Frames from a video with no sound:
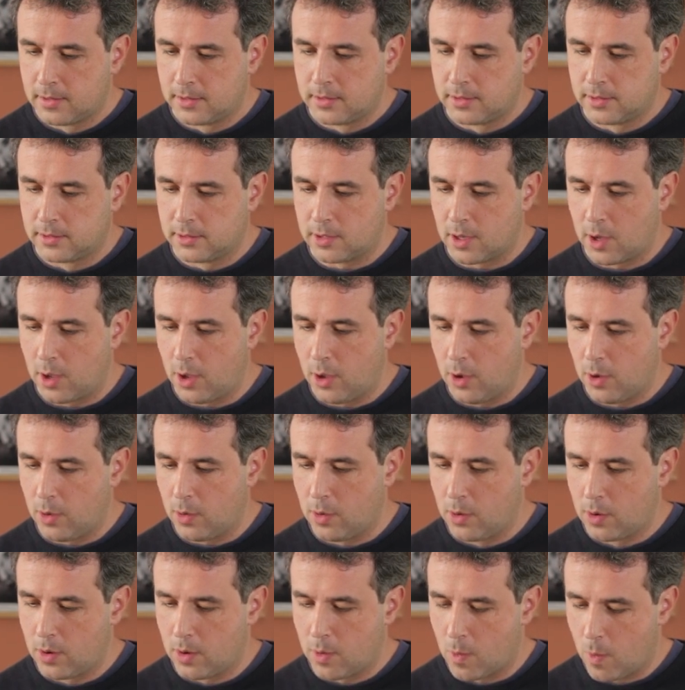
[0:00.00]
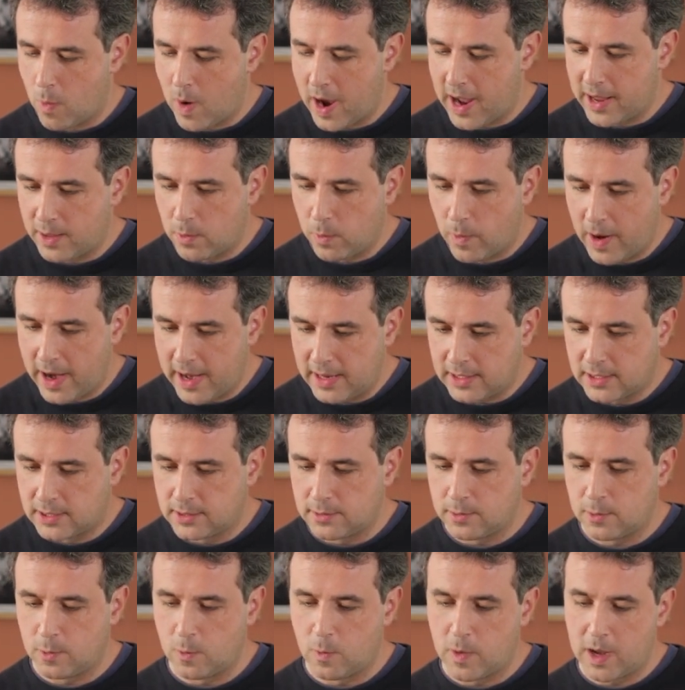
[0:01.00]
So white
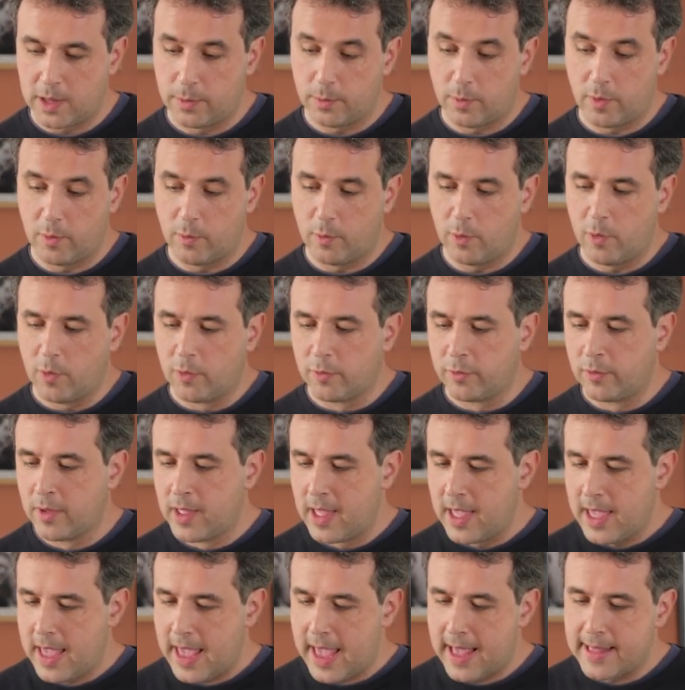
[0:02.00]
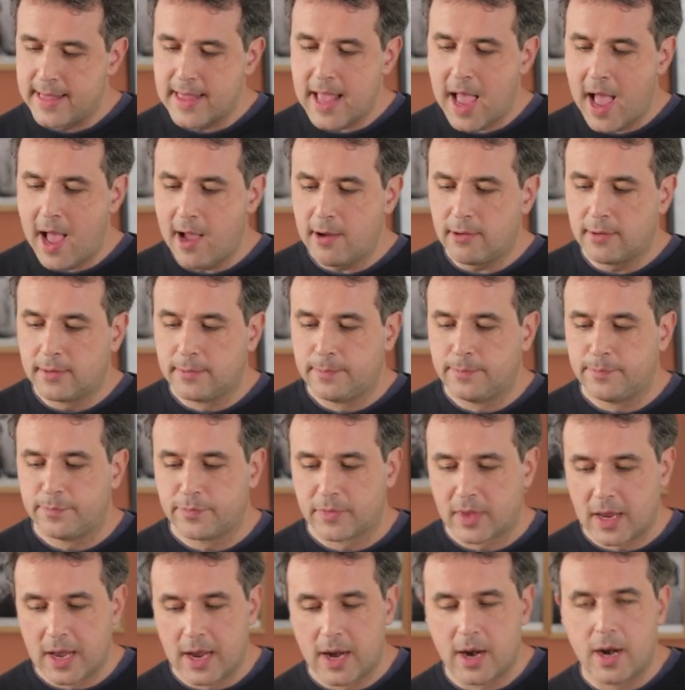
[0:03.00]
waits one more move, and now
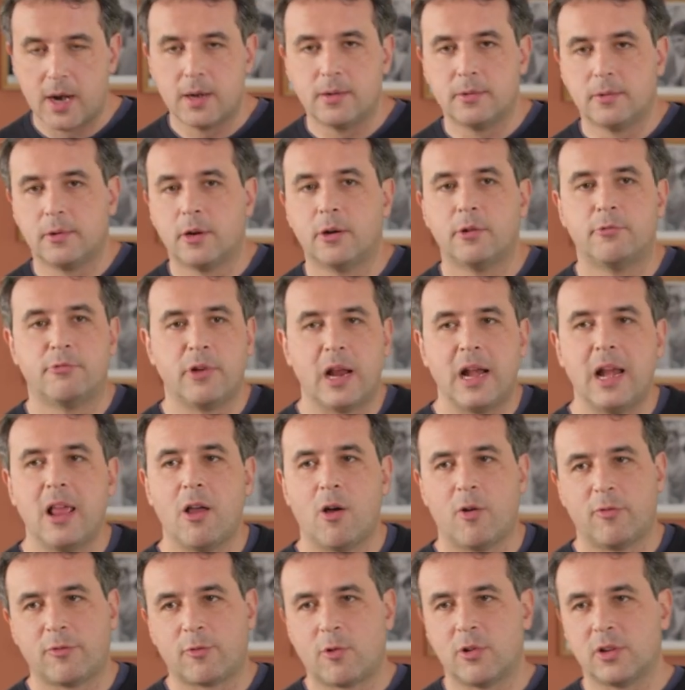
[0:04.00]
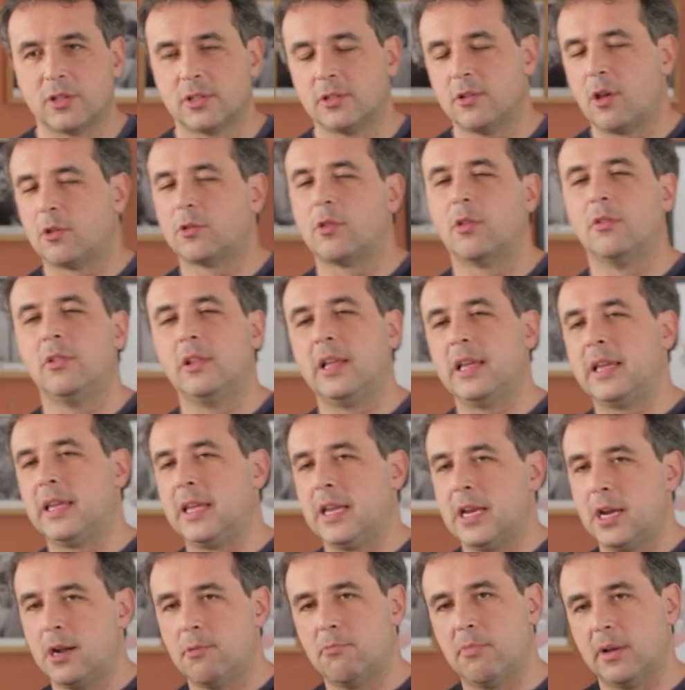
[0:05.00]
really, of course, not only
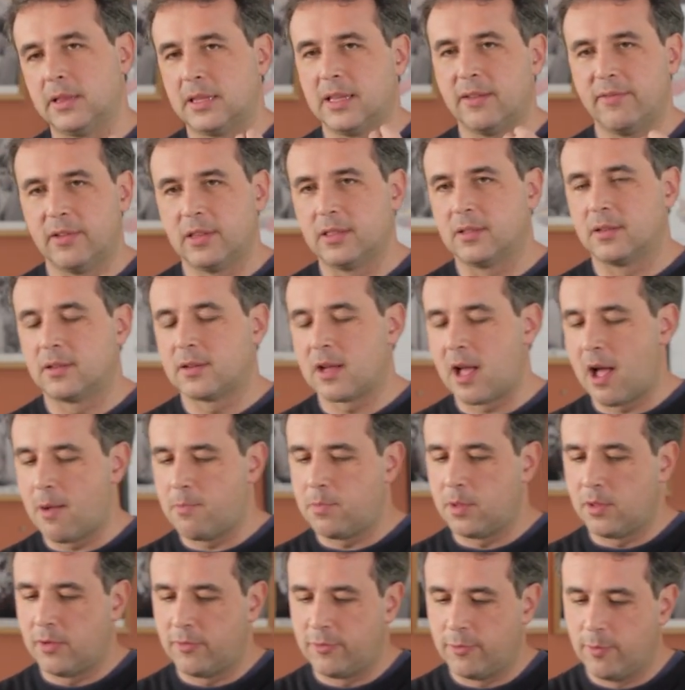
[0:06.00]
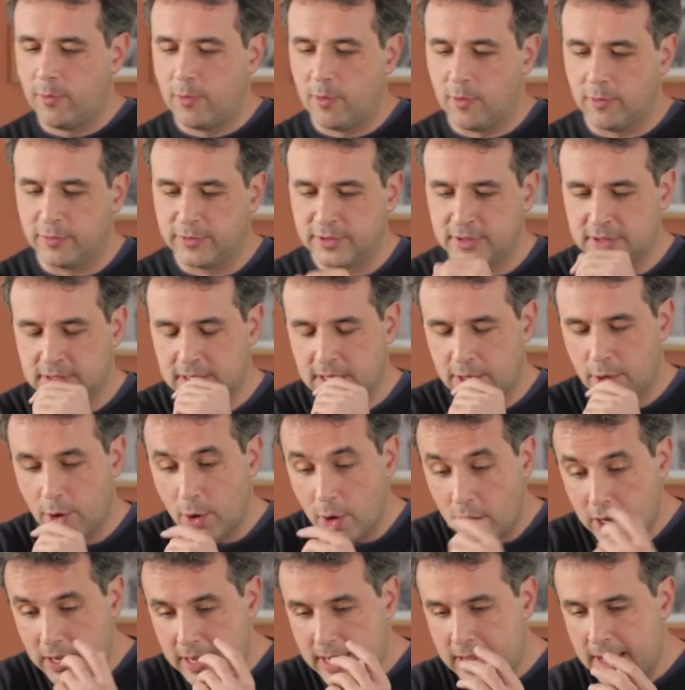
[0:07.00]
here, but even a couple of moves
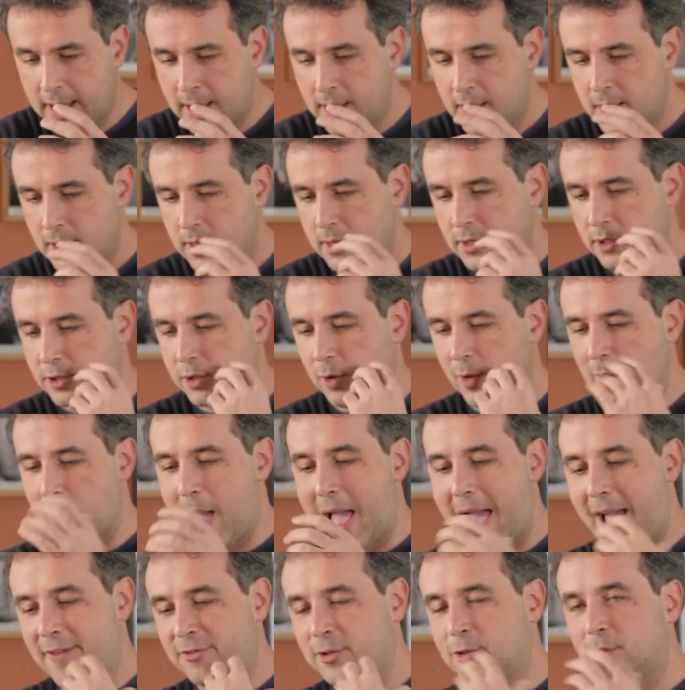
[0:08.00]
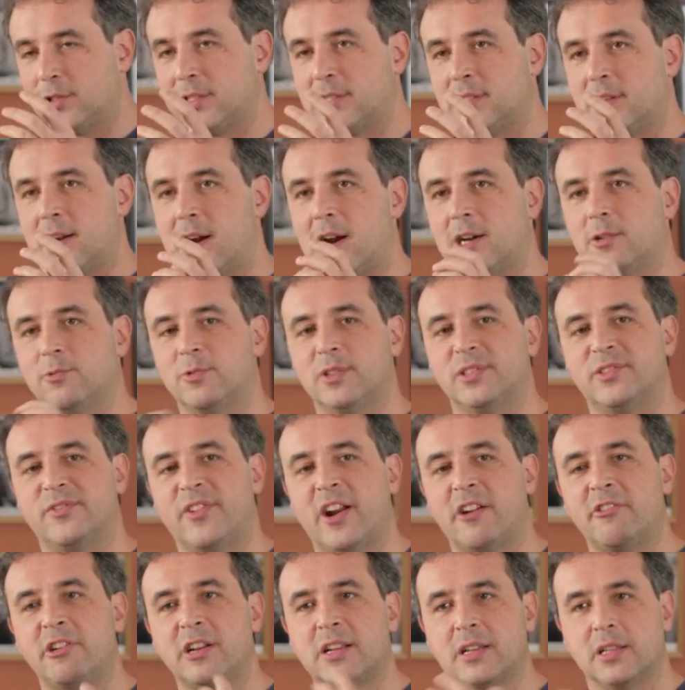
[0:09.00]
earlier, So you have to start with
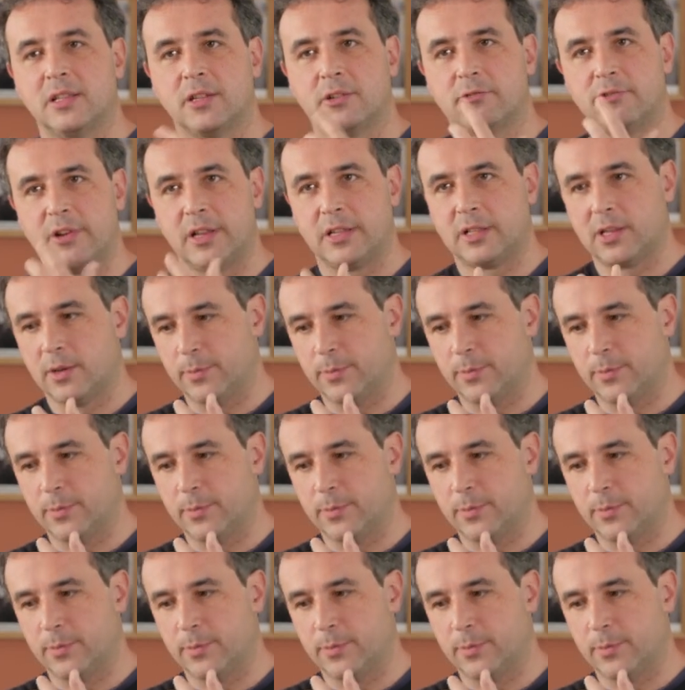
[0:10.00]
very concrete